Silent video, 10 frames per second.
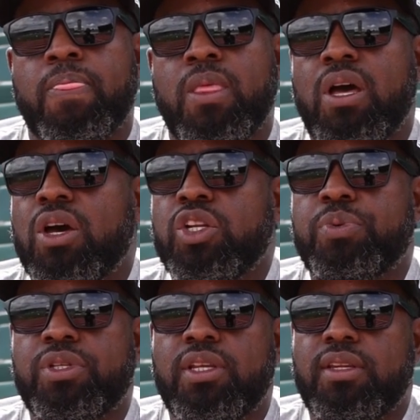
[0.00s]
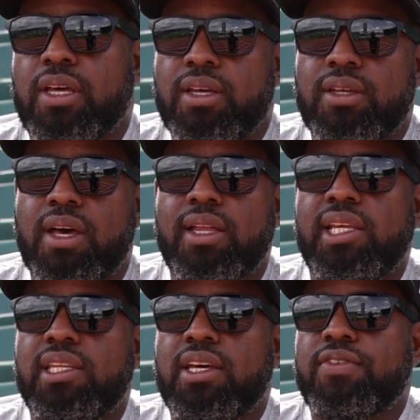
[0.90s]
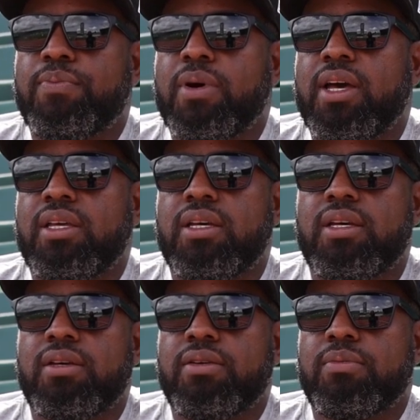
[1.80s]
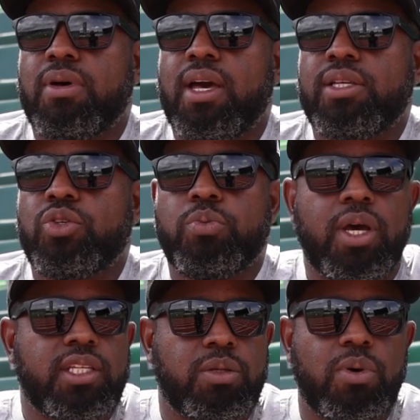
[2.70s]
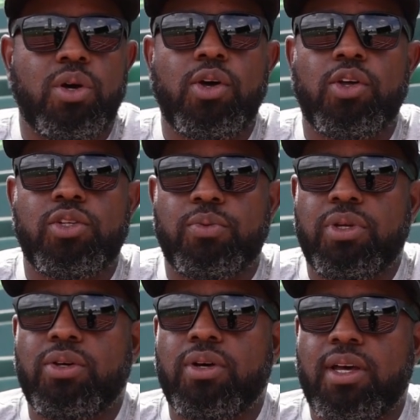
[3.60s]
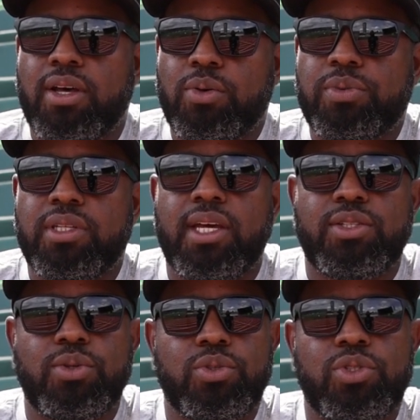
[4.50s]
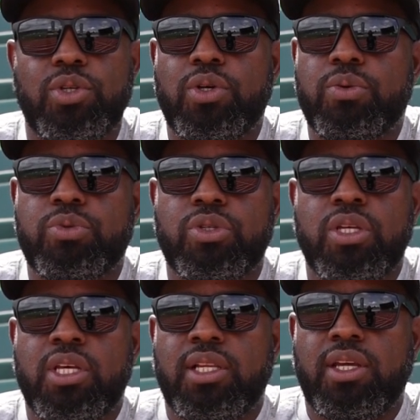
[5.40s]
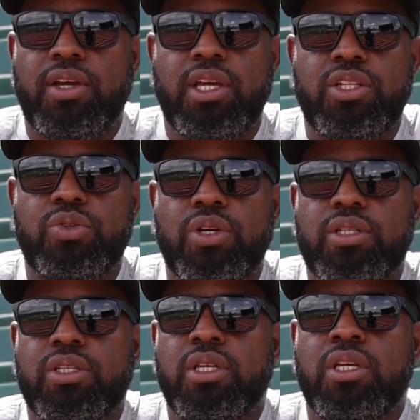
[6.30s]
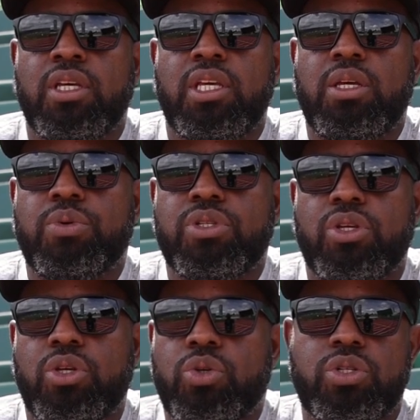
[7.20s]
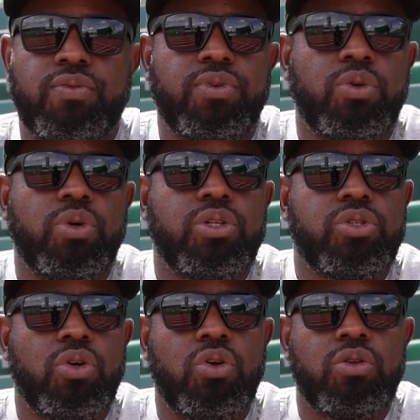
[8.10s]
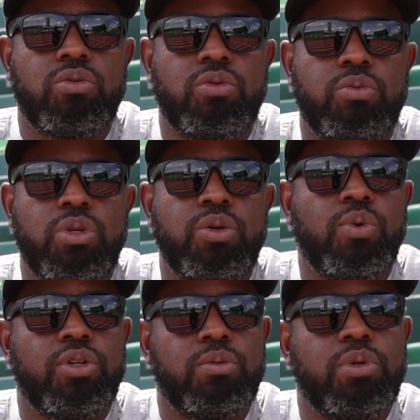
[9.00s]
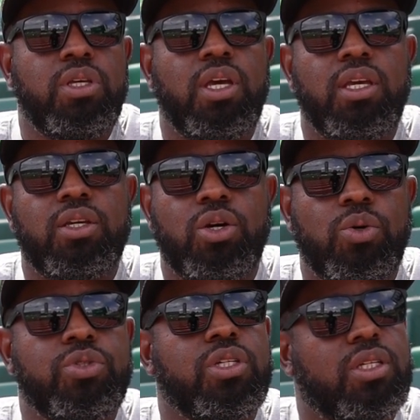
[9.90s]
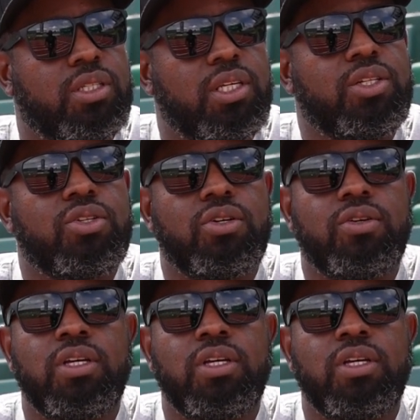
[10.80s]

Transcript: hundred percent. Uh, oddly enough, my uh, my high school basketball coach, we I hooked in high school too, Larry Hendricks. He was a huge influence on me wanting to be a coach and a teacher